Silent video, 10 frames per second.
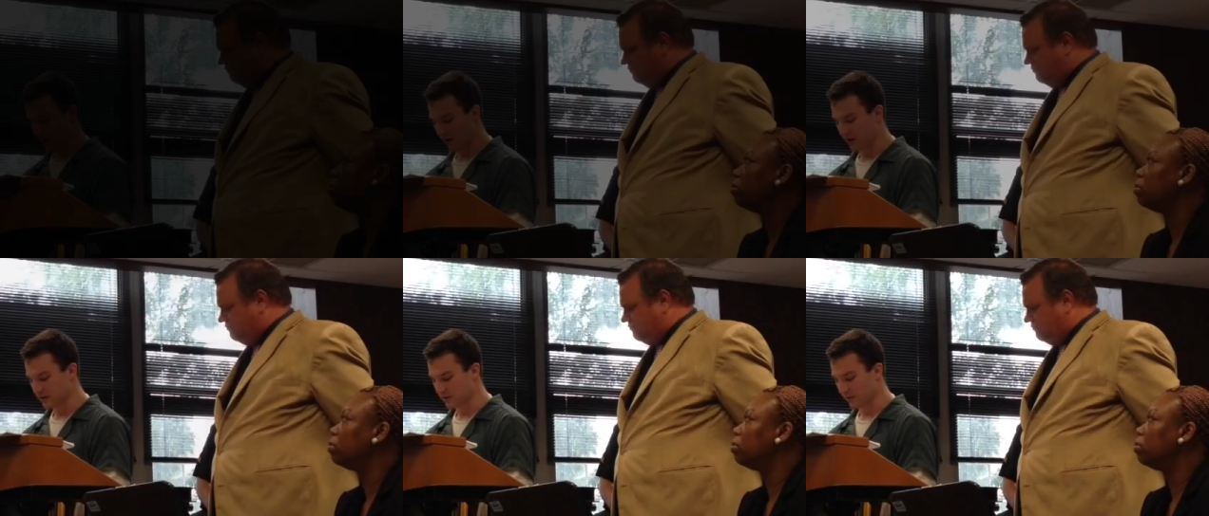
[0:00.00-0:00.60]
Speaker 1: I'm
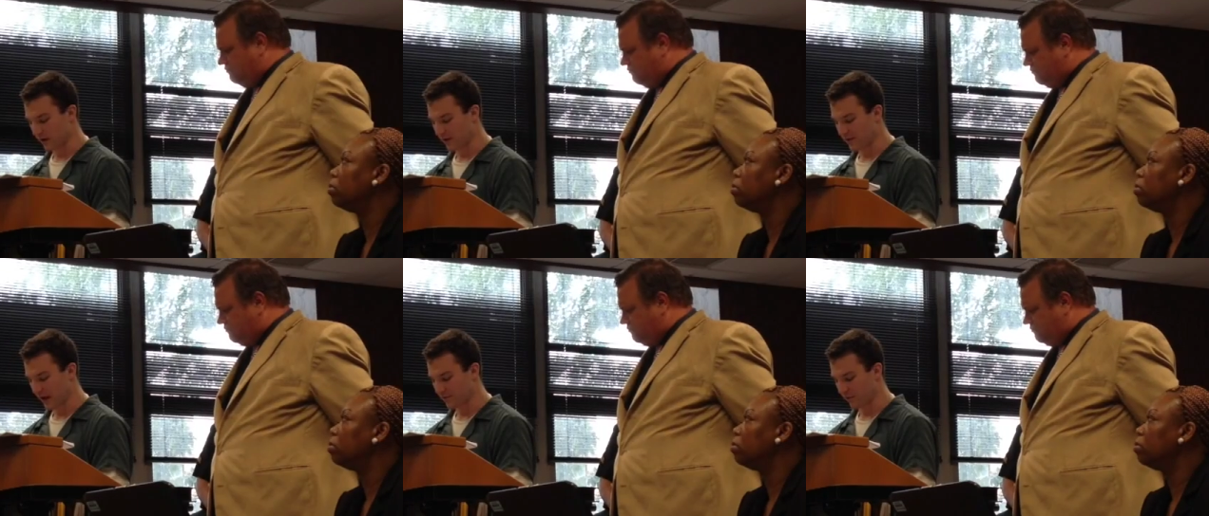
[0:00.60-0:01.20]
also very
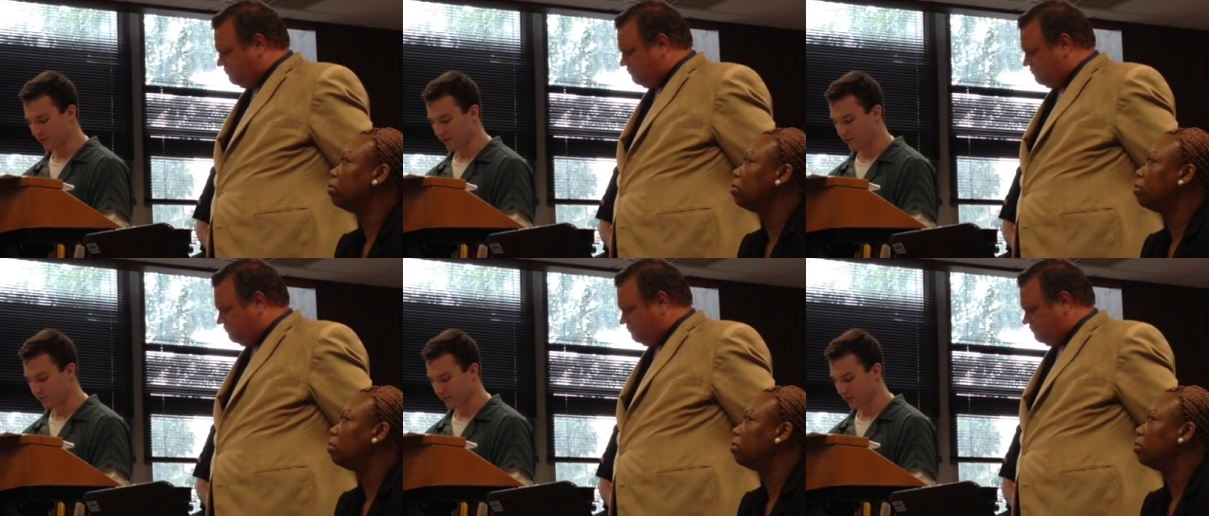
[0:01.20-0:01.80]
thankful
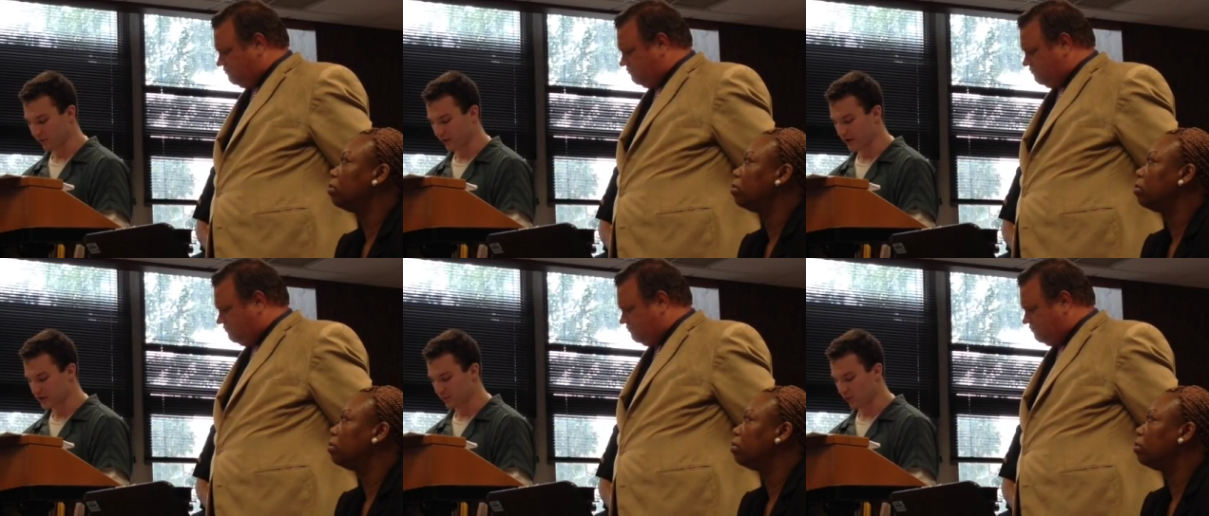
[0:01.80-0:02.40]
for the
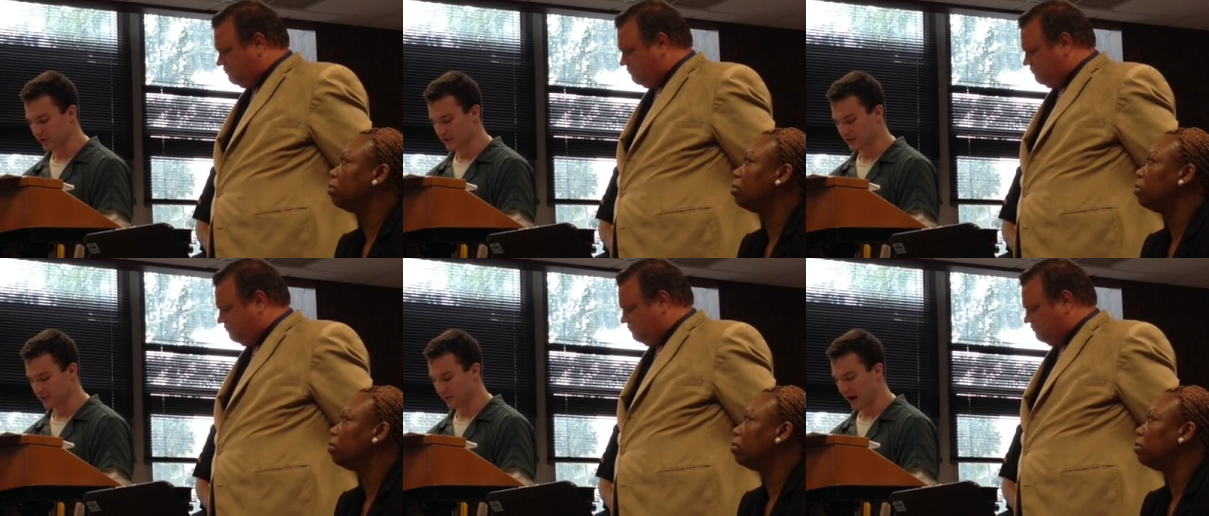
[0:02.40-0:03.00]
great support
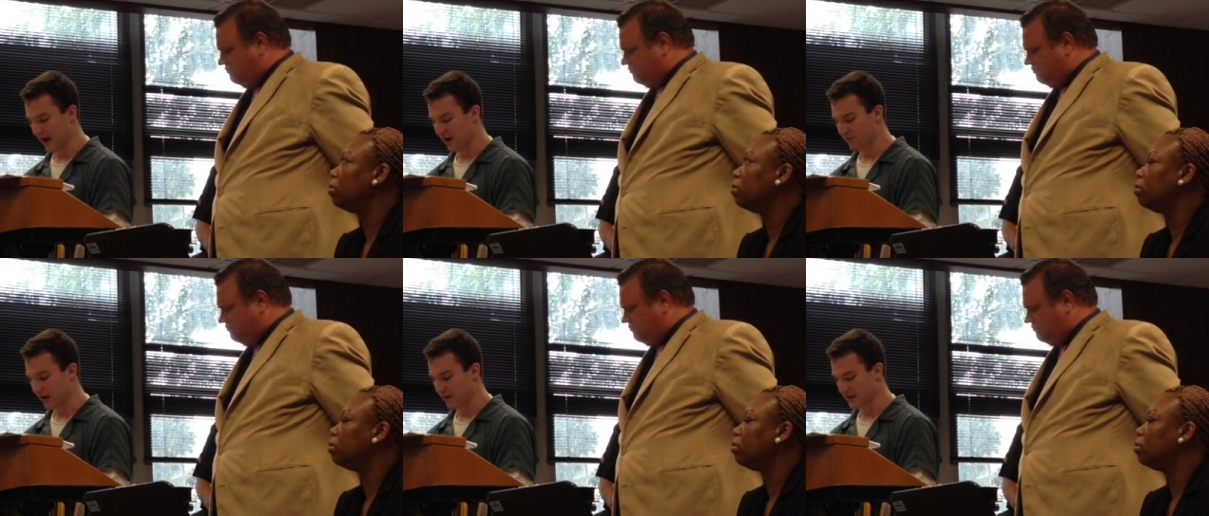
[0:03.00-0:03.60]
system I
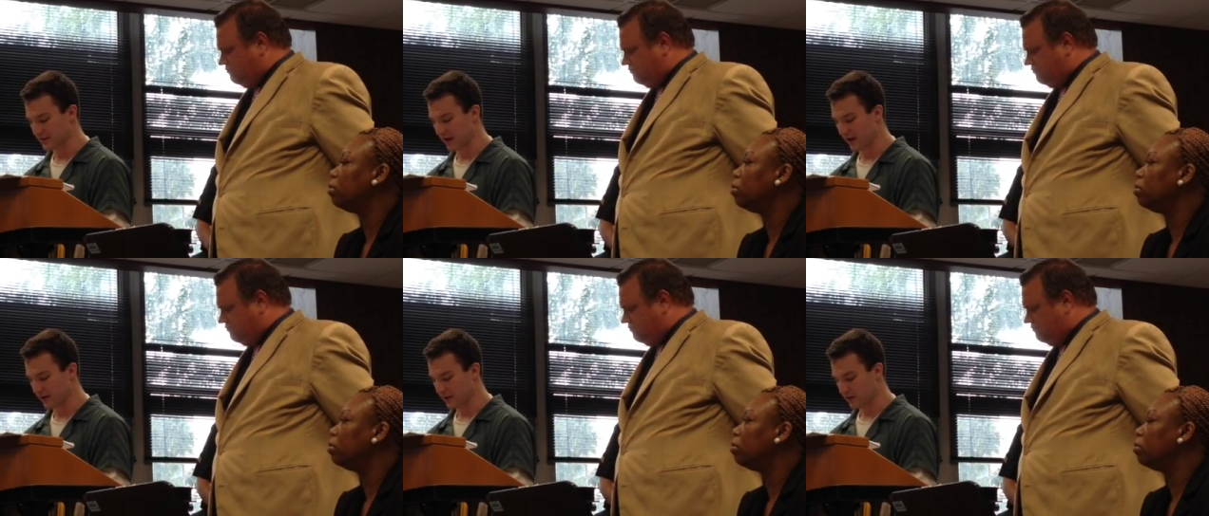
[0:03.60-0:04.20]
have on my
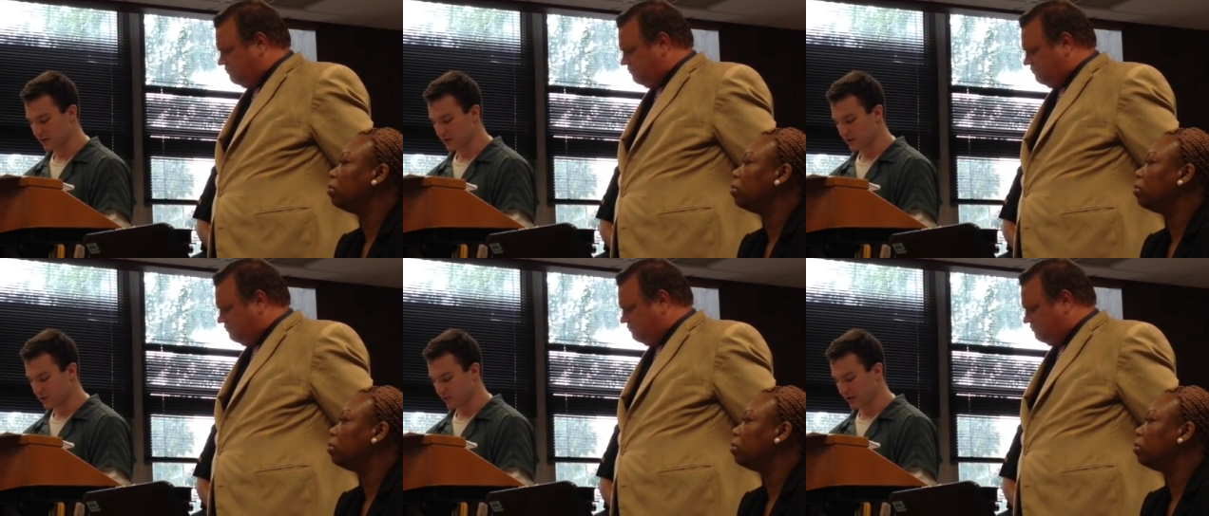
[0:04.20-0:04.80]
side.
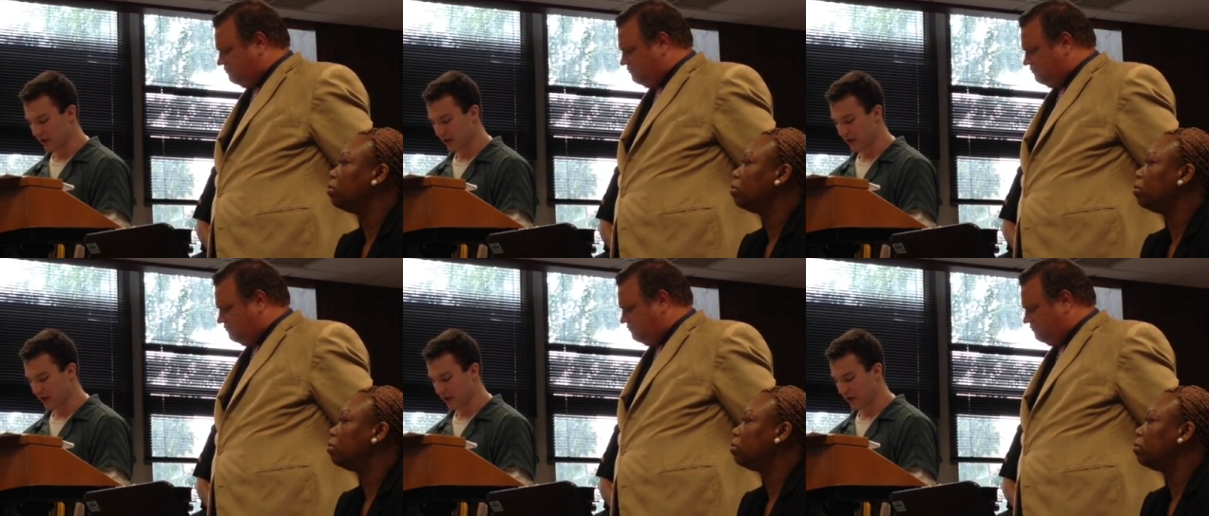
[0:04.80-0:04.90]
With